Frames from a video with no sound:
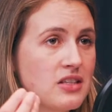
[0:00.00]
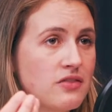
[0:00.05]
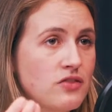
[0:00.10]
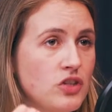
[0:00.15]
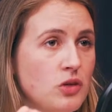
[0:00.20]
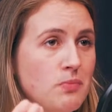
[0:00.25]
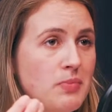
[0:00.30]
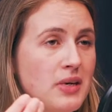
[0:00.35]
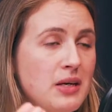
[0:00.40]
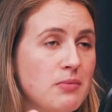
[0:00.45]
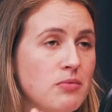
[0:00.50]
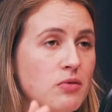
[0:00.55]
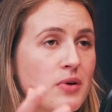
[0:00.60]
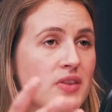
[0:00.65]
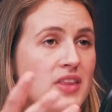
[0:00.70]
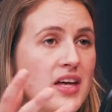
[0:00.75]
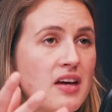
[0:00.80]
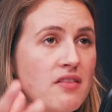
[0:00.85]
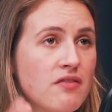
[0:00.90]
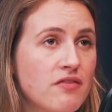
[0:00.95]
of new people.
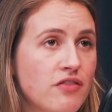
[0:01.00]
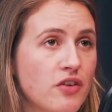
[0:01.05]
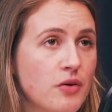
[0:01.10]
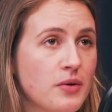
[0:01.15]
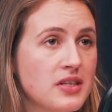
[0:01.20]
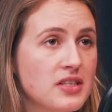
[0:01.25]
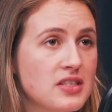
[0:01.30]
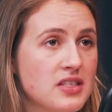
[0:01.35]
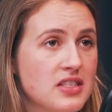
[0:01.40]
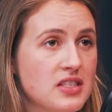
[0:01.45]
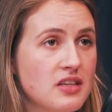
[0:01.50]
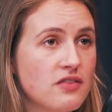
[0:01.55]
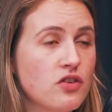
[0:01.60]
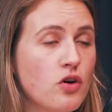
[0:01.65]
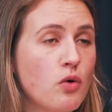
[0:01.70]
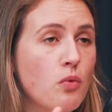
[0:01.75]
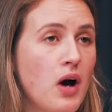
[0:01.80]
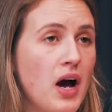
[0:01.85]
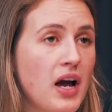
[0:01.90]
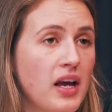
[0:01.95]
With influencers, if
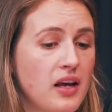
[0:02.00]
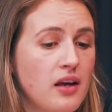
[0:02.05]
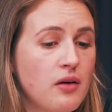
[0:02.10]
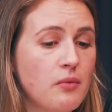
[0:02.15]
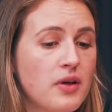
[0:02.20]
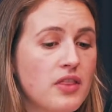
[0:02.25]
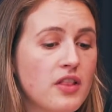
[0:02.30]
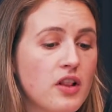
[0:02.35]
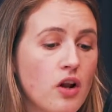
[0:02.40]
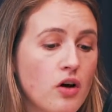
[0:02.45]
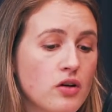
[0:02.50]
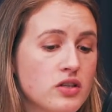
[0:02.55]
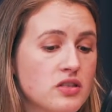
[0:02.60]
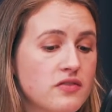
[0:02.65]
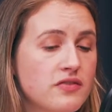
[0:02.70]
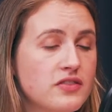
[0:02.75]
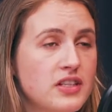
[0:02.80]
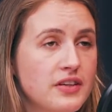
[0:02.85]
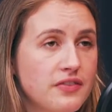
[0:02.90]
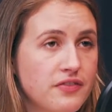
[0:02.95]
you're working with lots
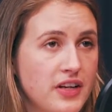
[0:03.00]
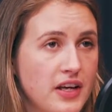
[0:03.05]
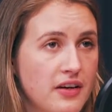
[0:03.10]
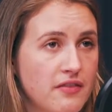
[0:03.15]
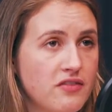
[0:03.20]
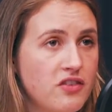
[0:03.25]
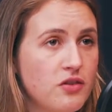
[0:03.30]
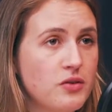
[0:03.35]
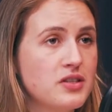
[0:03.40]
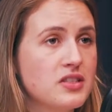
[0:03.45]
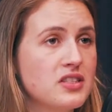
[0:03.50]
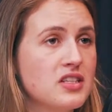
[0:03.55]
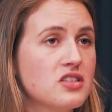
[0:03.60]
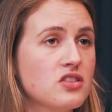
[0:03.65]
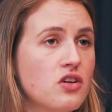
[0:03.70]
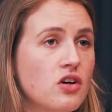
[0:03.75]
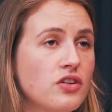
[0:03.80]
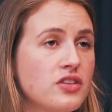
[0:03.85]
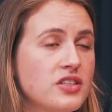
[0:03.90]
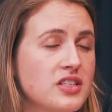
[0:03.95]
of different
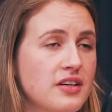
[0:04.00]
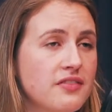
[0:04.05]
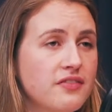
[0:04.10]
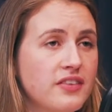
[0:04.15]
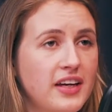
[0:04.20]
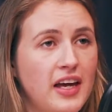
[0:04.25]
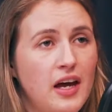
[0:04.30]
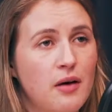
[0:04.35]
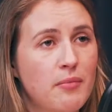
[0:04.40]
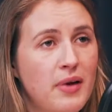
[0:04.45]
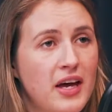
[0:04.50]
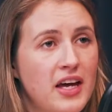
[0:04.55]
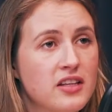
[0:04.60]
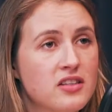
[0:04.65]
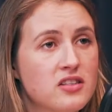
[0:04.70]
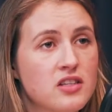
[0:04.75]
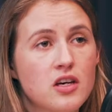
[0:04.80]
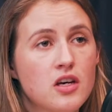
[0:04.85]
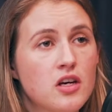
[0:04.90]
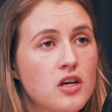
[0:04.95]
influencers on different
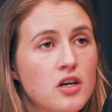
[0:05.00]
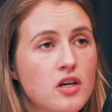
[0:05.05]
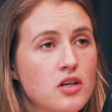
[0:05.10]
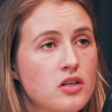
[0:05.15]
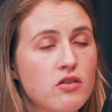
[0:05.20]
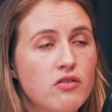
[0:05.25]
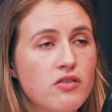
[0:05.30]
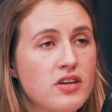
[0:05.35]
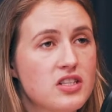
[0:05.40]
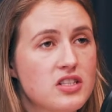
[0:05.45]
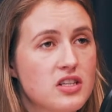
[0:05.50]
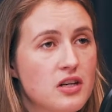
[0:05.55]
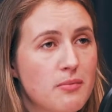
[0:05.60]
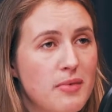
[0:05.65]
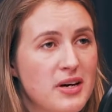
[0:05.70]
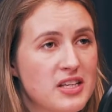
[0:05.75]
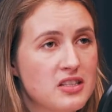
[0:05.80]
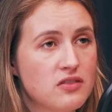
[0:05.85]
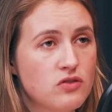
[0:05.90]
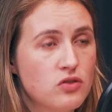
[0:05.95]
campaigns, you're reaching a
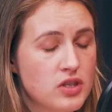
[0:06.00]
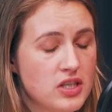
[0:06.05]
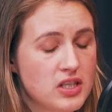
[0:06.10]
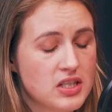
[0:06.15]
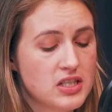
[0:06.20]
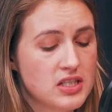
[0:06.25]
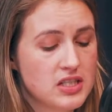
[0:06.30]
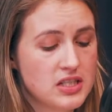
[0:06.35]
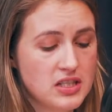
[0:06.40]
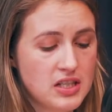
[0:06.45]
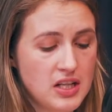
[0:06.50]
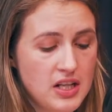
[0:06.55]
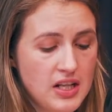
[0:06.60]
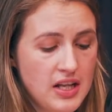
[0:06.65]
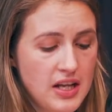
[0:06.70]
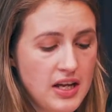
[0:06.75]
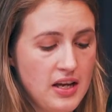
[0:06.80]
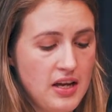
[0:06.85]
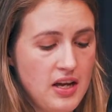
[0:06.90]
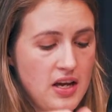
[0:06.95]
massive audience.
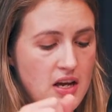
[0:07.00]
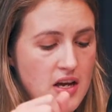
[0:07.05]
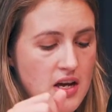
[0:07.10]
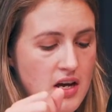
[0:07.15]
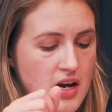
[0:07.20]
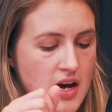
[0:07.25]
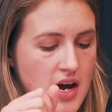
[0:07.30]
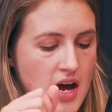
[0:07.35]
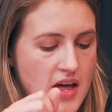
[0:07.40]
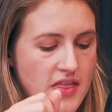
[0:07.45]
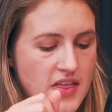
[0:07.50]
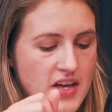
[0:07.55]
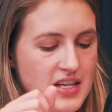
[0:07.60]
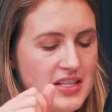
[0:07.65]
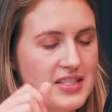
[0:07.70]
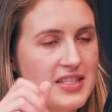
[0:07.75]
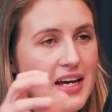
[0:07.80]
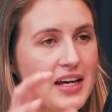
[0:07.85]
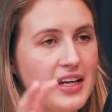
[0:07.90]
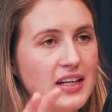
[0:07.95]
I
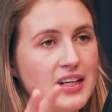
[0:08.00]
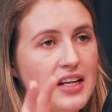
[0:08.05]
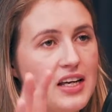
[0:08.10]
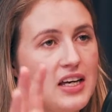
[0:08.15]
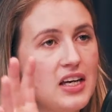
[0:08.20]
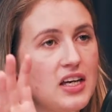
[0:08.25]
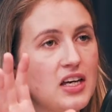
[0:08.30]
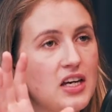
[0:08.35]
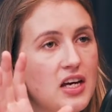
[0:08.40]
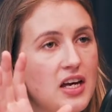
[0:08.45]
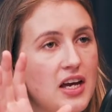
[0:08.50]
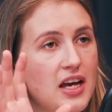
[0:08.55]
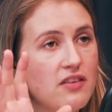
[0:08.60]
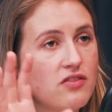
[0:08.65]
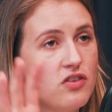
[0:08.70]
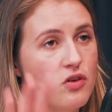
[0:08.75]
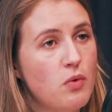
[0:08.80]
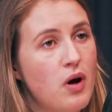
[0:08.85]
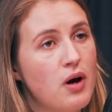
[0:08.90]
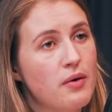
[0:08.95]
think secondly,
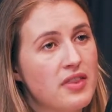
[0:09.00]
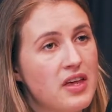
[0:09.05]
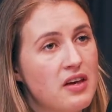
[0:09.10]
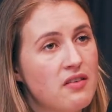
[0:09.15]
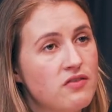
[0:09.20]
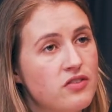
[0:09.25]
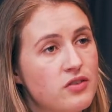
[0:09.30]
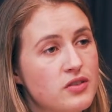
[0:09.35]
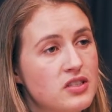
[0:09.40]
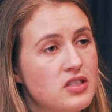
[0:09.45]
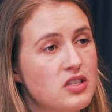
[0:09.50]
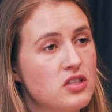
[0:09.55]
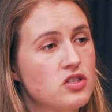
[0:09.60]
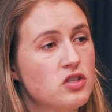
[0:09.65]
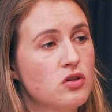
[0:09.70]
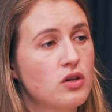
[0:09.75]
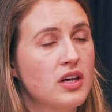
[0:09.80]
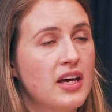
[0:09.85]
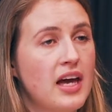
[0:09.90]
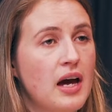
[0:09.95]
if you work with influencers,
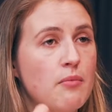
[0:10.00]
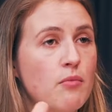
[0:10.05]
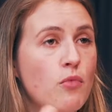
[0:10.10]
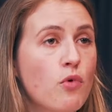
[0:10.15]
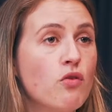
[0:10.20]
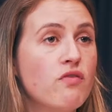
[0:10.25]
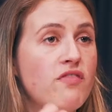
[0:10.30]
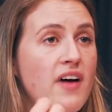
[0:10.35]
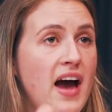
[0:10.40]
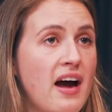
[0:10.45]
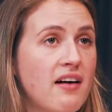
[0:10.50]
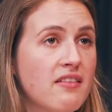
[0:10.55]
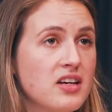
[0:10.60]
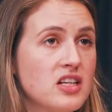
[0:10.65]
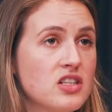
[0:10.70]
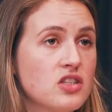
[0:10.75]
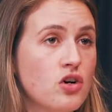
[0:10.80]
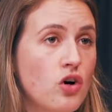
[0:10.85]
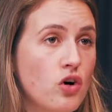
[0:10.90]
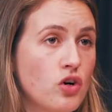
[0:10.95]
you can get more
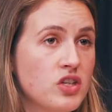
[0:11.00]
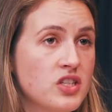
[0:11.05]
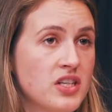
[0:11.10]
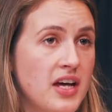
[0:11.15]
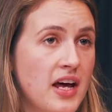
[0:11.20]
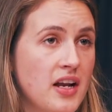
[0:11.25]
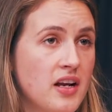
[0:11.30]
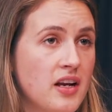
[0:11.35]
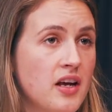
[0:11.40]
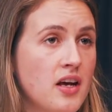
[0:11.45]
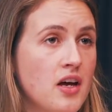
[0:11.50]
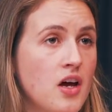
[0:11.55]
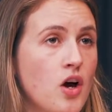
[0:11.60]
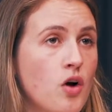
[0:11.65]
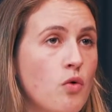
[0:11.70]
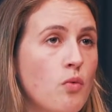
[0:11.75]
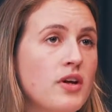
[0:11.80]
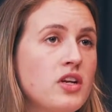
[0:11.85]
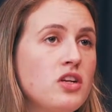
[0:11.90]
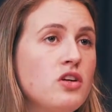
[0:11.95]
varied content.
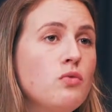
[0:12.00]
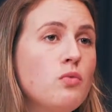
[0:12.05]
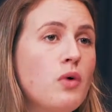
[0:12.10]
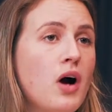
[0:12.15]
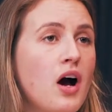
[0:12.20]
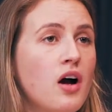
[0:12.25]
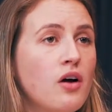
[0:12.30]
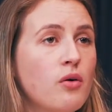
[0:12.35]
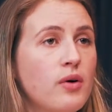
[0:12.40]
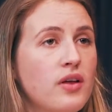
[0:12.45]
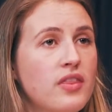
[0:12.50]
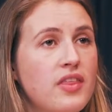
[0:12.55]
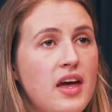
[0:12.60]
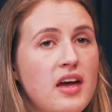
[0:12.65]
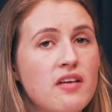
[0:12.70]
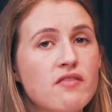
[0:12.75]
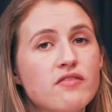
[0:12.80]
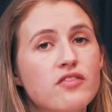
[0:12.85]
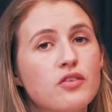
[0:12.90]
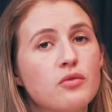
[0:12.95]
When you work with
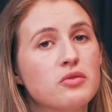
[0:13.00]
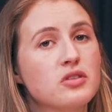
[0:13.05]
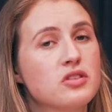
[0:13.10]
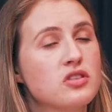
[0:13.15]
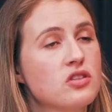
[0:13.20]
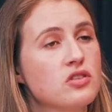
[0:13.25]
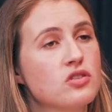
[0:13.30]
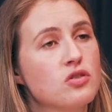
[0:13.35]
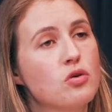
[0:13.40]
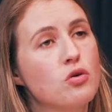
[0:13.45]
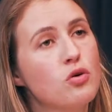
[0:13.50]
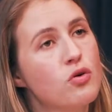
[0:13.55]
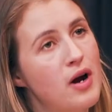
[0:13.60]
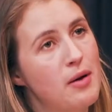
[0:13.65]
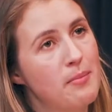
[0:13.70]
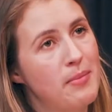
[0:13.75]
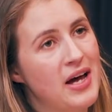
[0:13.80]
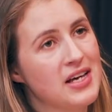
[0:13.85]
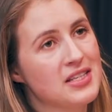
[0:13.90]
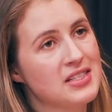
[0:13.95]
influencers or
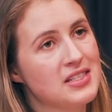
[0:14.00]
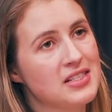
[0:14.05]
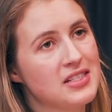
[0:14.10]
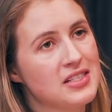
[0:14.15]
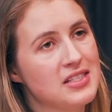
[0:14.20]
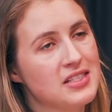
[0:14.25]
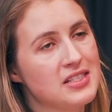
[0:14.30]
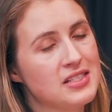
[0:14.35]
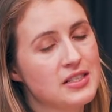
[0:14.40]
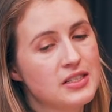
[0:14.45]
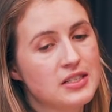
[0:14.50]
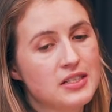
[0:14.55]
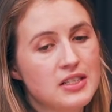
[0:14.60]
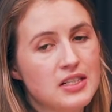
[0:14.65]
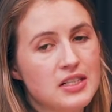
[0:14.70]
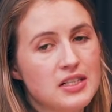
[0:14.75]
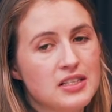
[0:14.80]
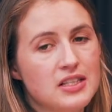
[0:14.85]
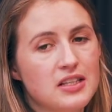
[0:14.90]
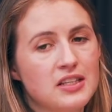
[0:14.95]
ambassadors,
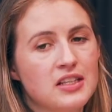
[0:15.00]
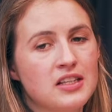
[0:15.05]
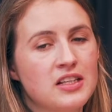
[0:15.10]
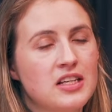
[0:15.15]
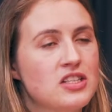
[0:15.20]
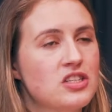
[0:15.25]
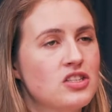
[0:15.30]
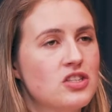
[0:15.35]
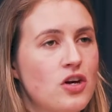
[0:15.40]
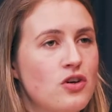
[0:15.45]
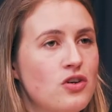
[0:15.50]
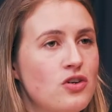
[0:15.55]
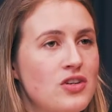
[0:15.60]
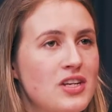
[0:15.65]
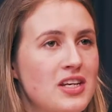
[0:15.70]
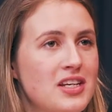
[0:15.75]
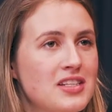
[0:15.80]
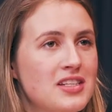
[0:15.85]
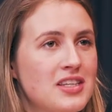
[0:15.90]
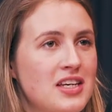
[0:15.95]
something that is so
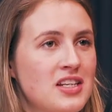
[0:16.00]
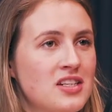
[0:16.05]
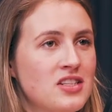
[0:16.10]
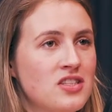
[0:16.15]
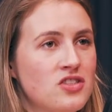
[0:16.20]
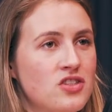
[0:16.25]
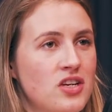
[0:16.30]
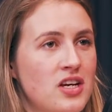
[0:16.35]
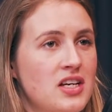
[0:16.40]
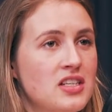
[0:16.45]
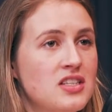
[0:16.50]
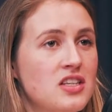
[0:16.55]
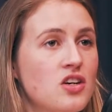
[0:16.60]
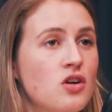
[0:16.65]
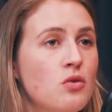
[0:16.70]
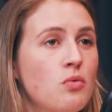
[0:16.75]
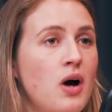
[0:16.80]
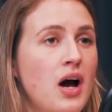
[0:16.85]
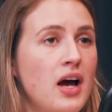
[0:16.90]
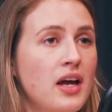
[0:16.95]
unique to the industry is that
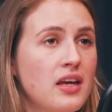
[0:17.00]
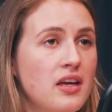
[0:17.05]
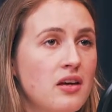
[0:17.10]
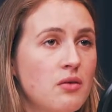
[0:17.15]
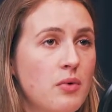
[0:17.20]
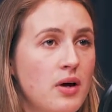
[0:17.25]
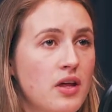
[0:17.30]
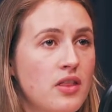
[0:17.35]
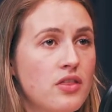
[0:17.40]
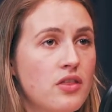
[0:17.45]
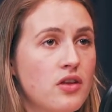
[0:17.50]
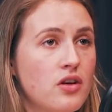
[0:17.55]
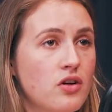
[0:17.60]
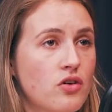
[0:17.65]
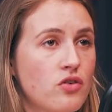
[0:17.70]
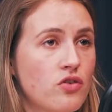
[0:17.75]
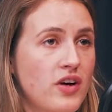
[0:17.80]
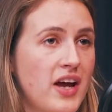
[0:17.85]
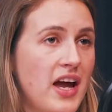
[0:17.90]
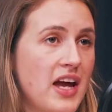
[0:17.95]
you're working with
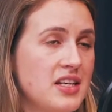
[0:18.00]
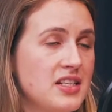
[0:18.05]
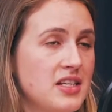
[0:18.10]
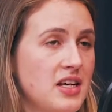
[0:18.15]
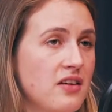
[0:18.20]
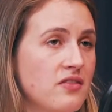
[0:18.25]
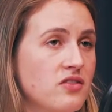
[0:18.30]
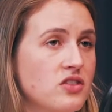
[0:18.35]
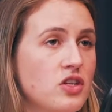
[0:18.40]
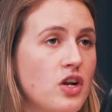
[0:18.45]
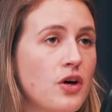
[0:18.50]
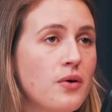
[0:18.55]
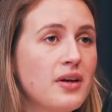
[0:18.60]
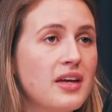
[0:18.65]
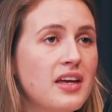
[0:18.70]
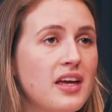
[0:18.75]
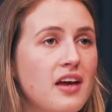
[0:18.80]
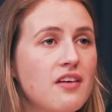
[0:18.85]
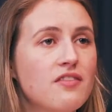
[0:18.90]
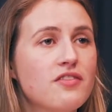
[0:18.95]
creatives. You
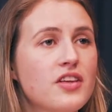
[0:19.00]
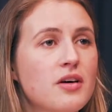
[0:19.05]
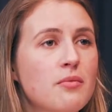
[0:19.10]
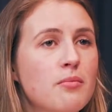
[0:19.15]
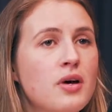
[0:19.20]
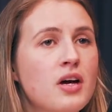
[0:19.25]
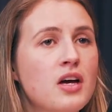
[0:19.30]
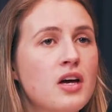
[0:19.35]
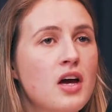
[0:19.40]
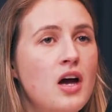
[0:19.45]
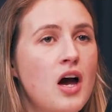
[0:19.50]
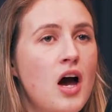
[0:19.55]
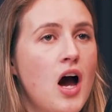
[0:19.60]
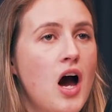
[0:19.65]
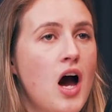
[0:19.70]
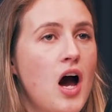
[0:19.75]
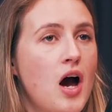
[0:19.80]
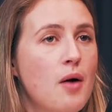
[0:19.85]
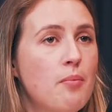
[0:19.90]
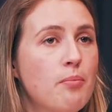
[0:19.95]
don't give them
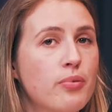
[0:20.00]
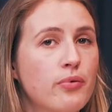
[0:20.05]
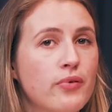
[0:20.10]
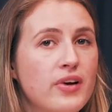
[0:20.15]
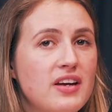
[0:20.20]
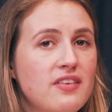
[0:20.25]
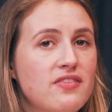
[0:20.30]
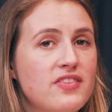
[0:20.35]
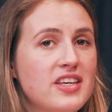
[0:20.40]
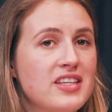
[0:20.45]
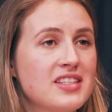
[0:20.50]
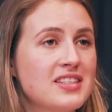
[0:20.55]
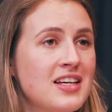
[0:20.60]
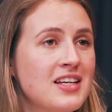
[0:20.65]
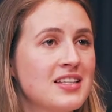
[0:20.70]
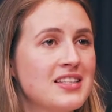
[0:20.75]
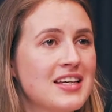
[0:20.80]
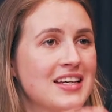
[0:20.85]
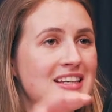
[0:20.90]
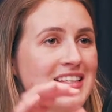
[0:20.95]
a brief that
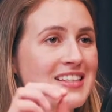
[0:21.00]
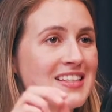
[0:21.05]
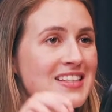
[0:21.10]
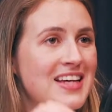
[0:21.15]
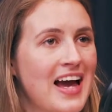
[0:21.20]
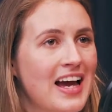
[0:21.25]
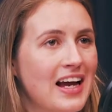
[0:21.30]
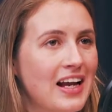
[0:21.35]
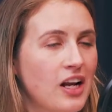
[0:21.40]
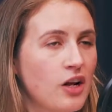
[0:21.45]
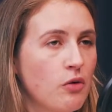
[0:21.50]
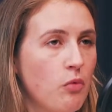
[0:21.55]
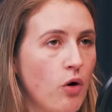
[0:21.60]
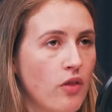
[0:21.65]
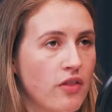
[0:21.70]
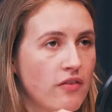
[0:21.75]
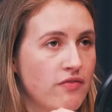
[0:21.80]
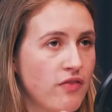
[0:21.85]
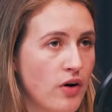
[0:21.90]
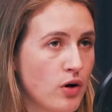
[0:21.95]
says exactly
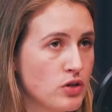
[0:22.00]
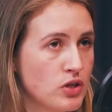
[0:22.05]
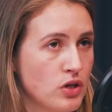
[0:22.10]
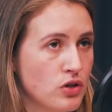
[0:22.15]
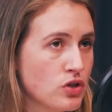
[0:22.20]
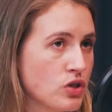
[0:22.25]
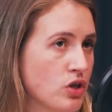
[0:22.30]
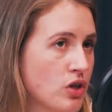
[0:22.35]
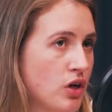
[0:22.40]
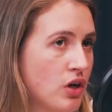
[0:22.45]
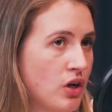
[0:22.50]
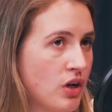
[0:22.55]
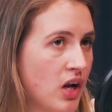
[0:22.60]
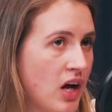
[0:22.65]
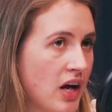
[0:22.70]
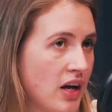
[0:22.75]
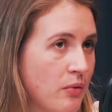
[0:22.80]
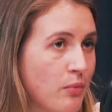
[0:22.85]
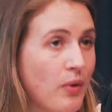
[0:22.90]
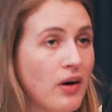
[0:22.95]
what the photo should look
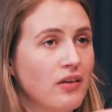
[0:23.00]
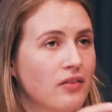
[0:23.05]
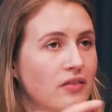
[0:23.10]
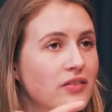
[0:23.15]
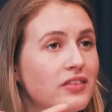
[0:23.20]
like. Well,